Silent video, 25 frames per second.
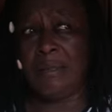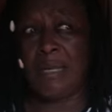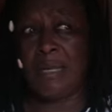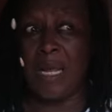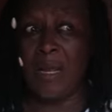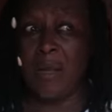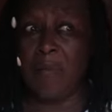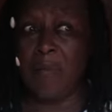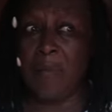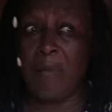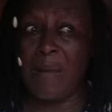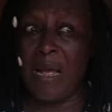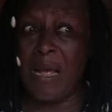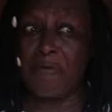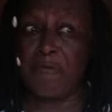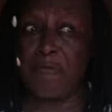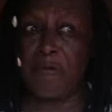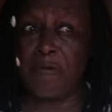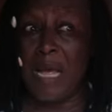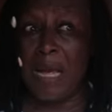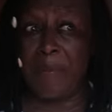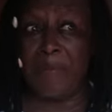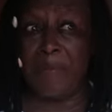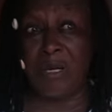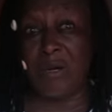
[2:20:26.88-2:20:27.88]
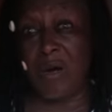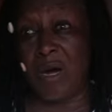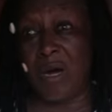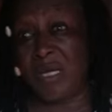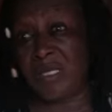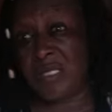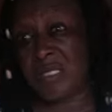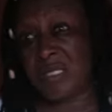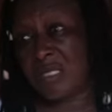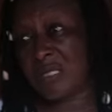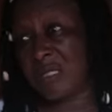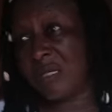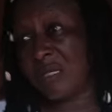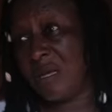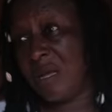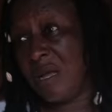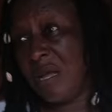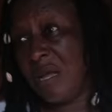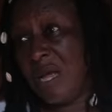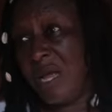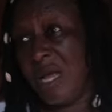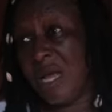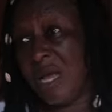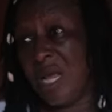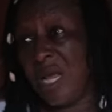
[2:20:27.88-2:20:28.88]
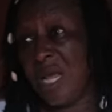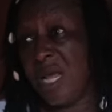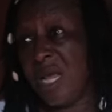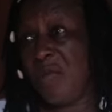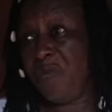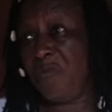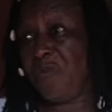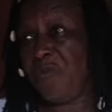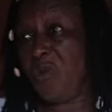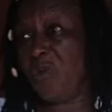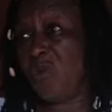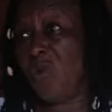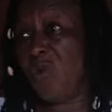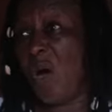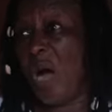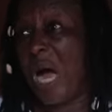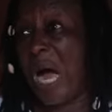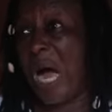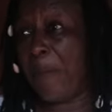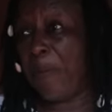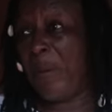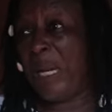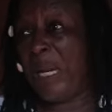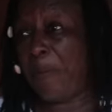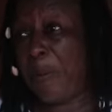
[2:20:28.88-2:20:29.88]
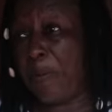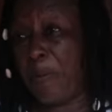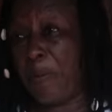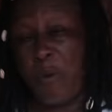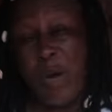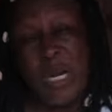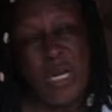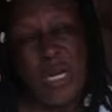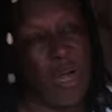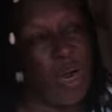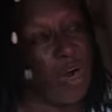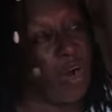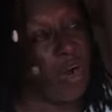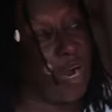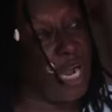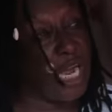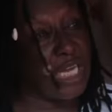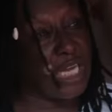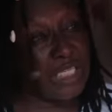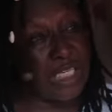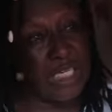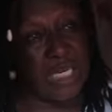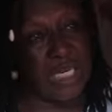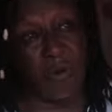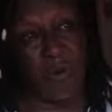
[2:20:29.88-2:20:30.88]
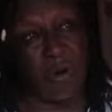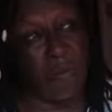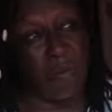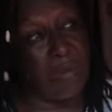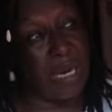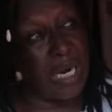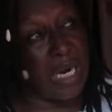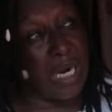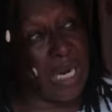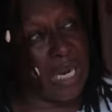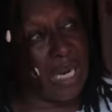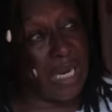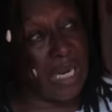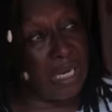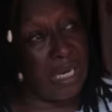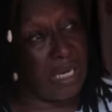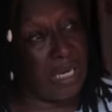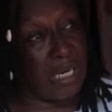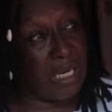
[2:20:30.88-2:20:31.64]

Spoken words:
Now you be my fear because if you know how many people wait don't call and say they won't marry her,